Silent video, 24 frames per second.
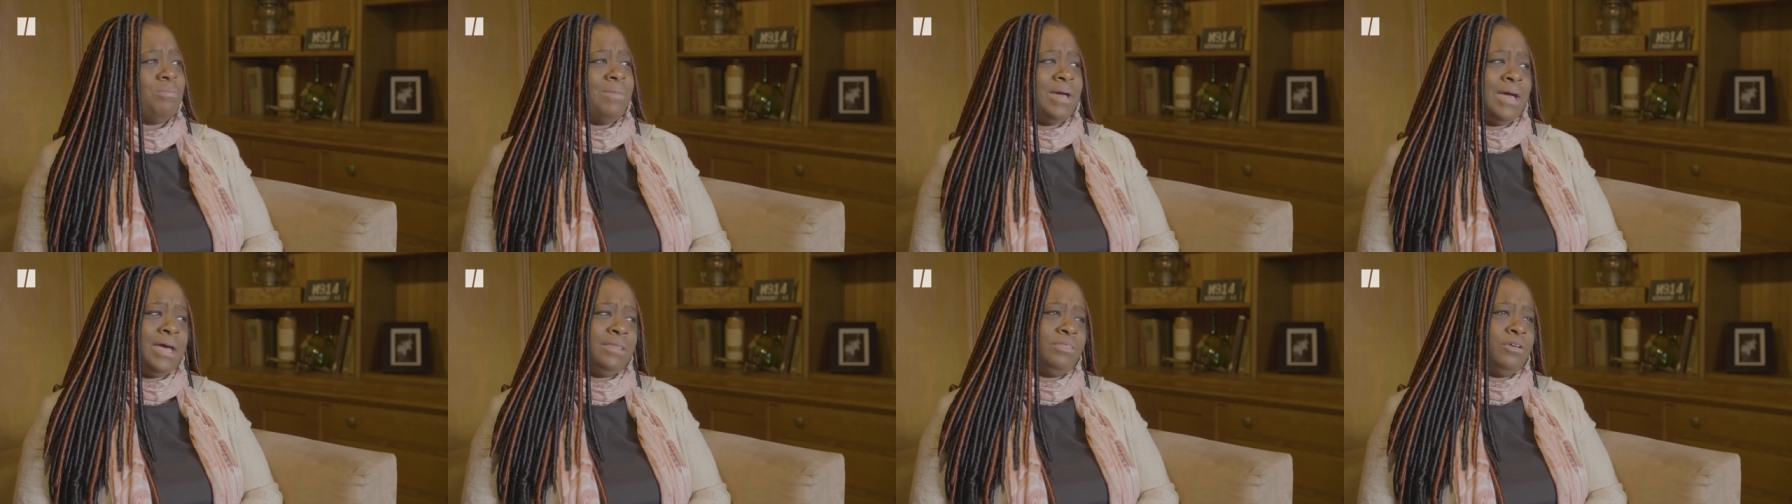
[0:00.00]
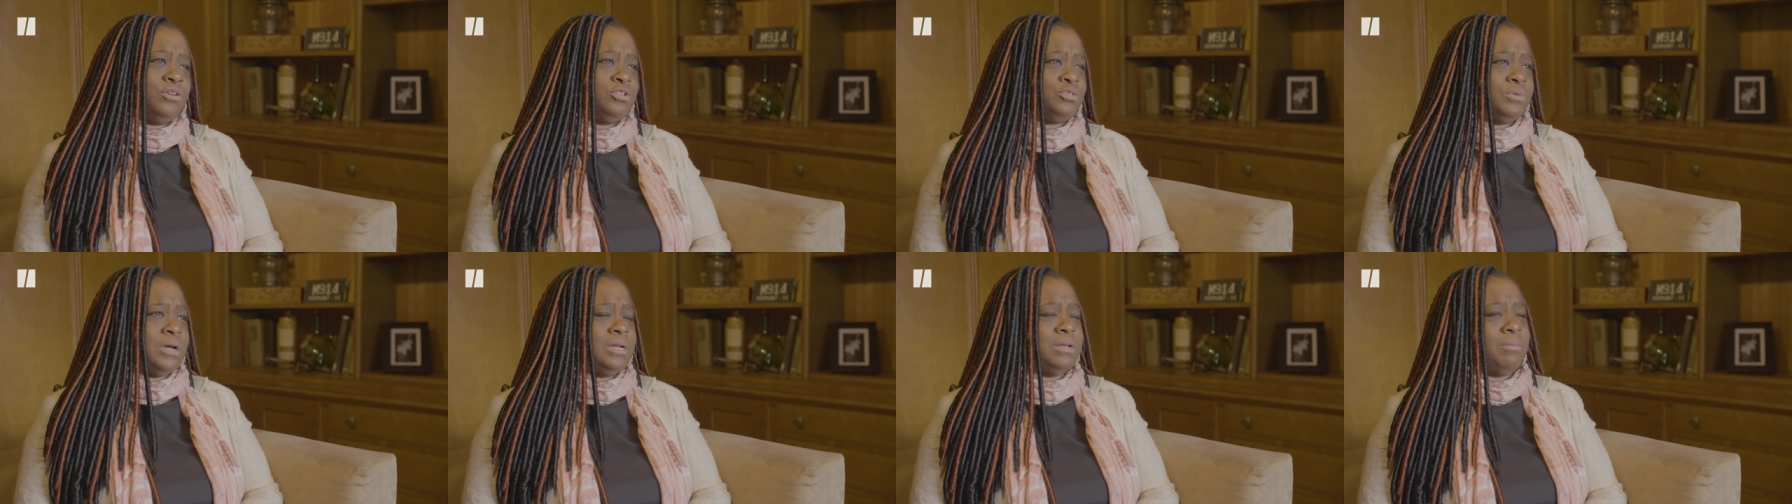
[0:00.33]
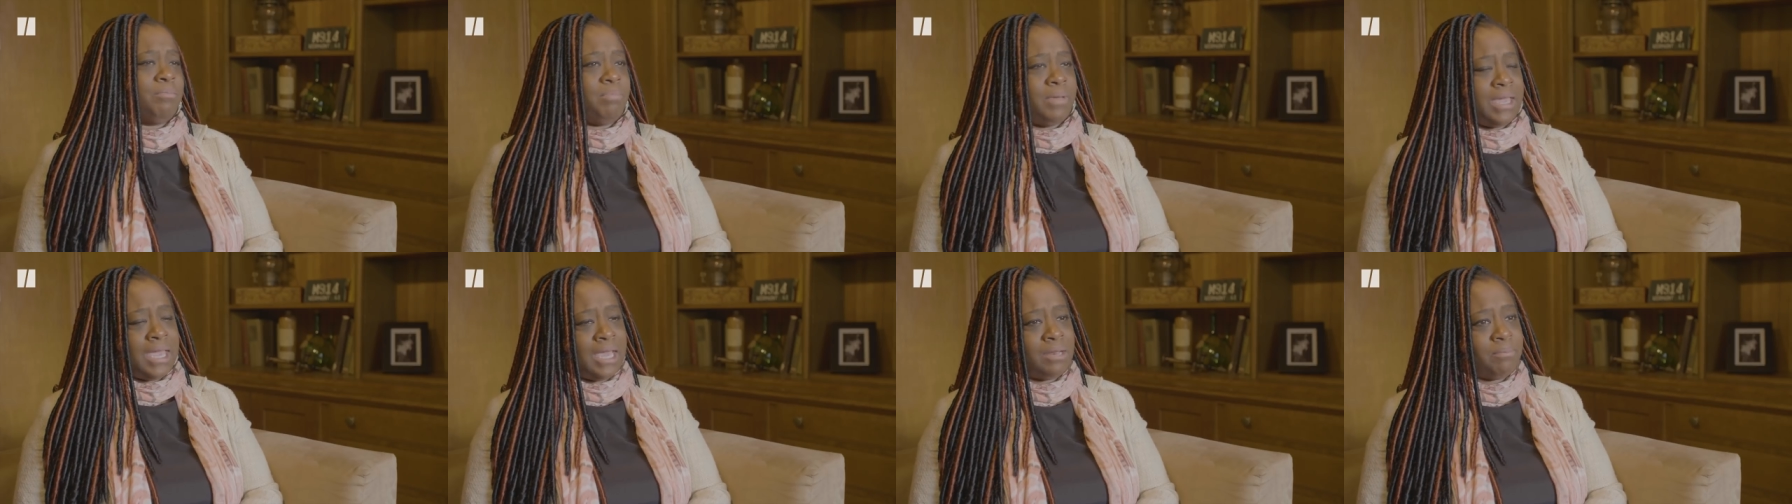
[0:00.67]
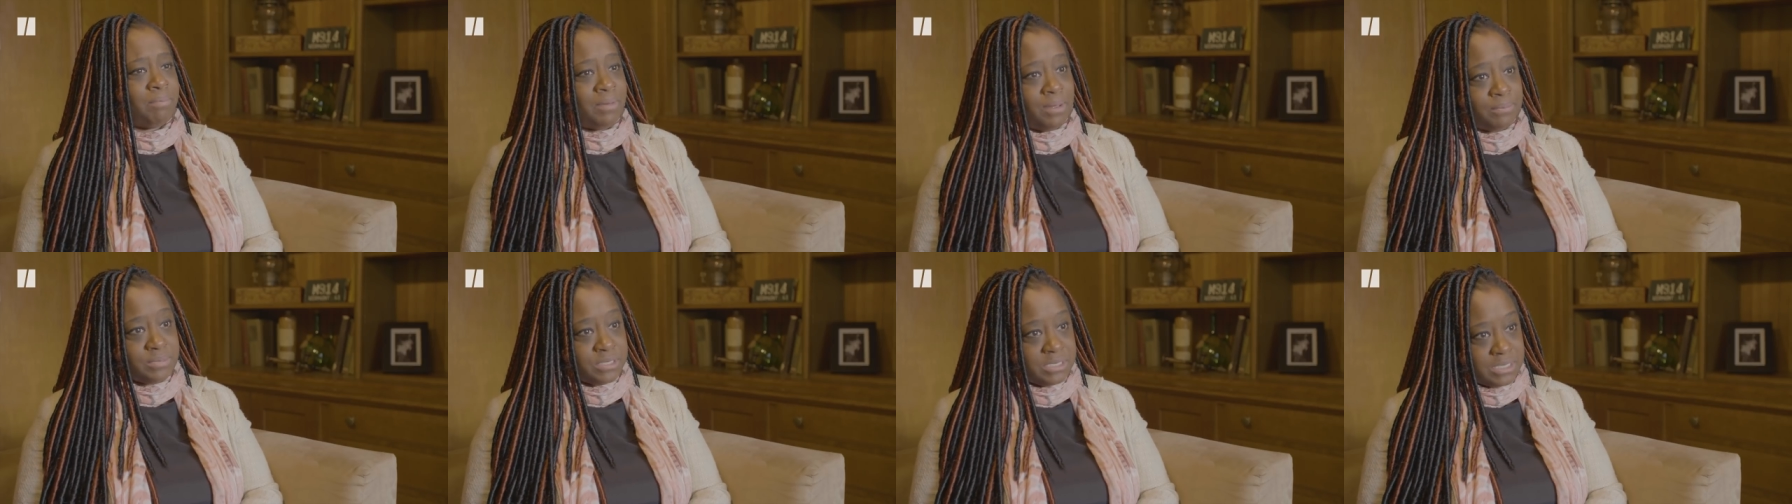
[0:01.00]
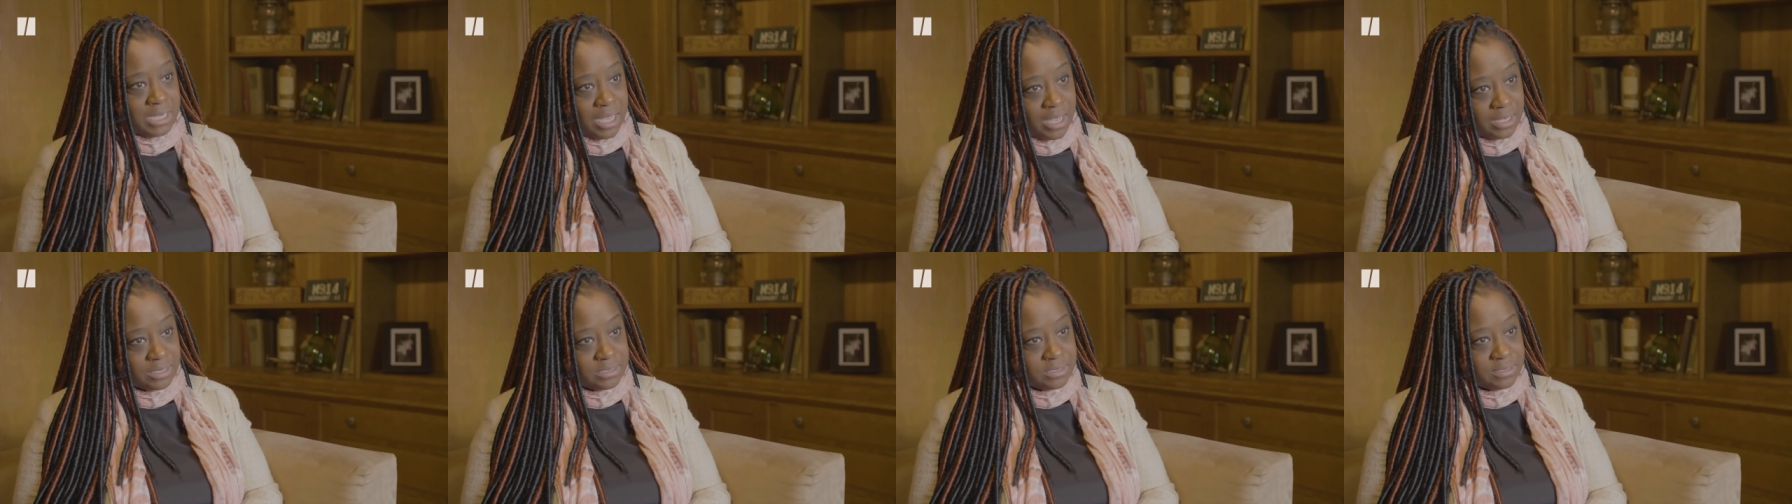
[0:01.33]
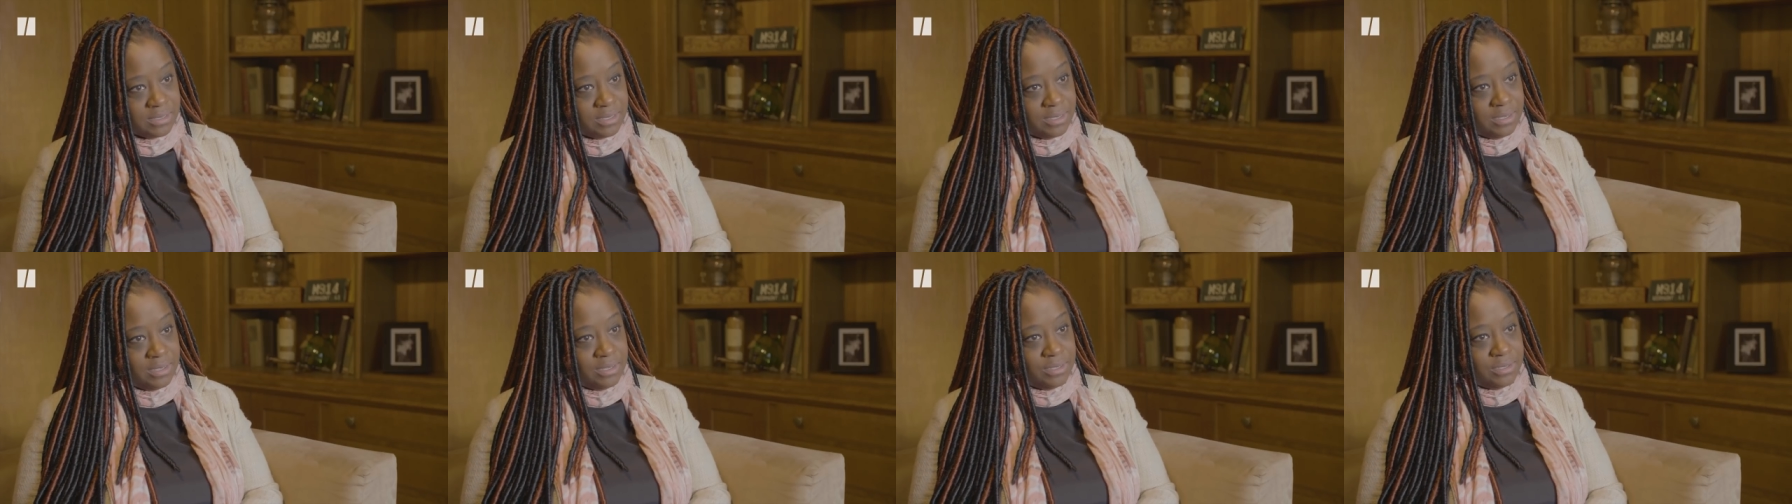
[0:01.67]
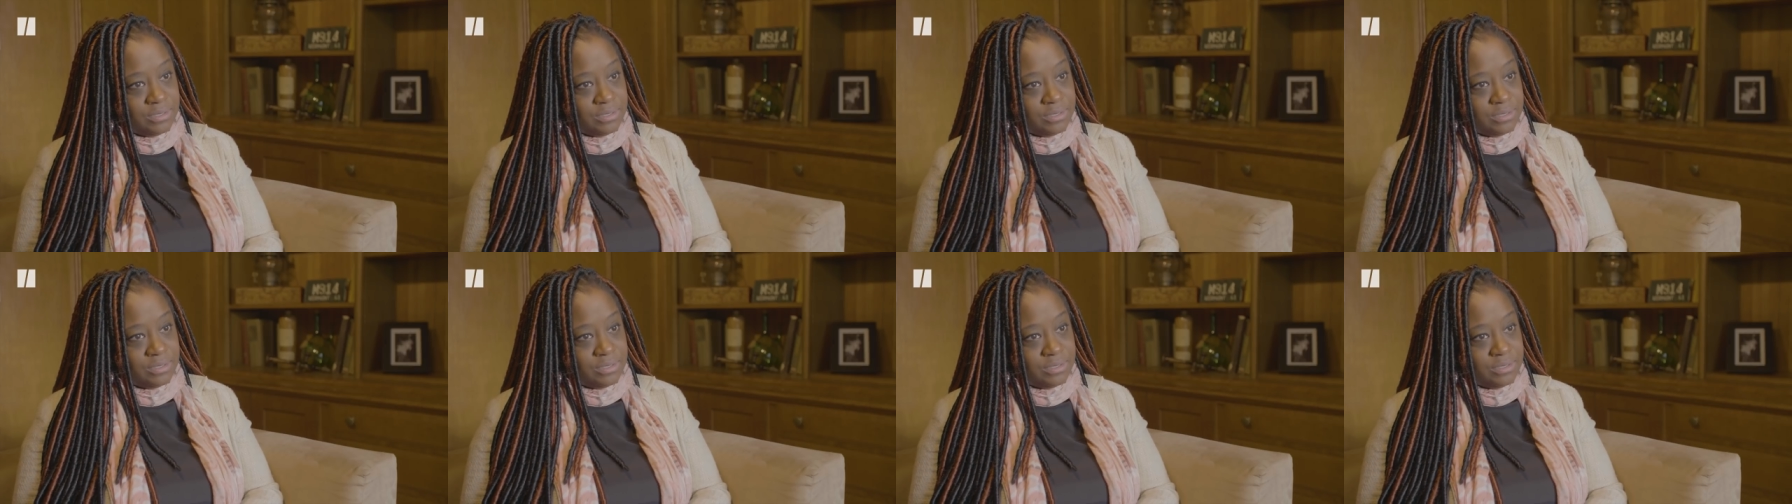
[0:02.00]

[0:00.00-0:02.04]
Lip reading: mad they're trying to ban bump stocks?